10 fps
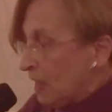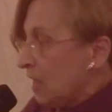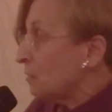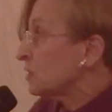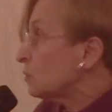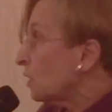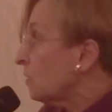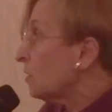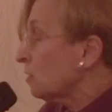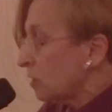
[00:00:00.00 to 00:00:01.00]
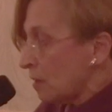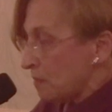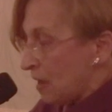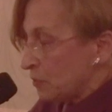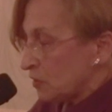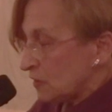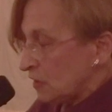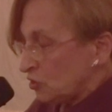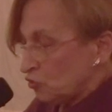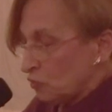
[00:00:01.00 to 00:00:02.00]
He was one of the club members
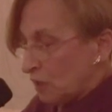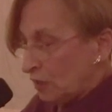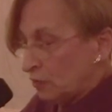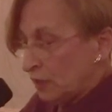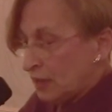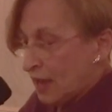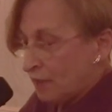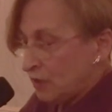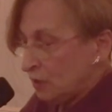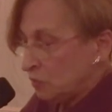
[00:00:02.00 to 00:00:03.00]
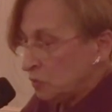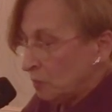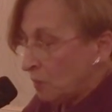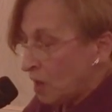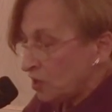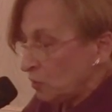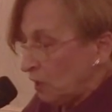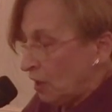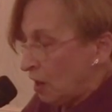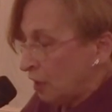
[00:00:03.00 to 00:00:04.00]
instrumental in having a
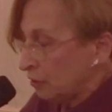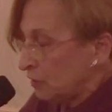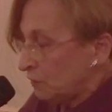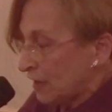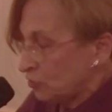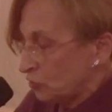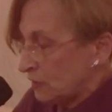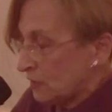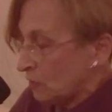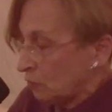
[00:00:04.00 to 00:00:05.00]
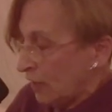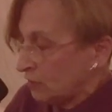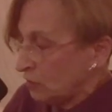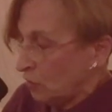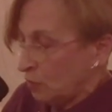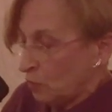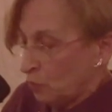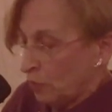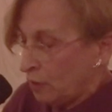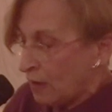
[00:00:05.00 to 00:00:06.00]
monument honoring veterans erected on
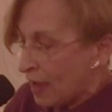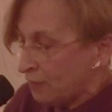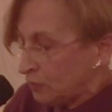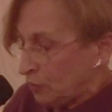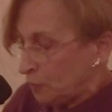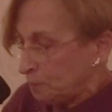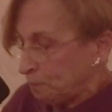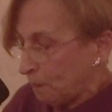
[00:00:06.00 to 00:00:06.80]
Memorial Avenue.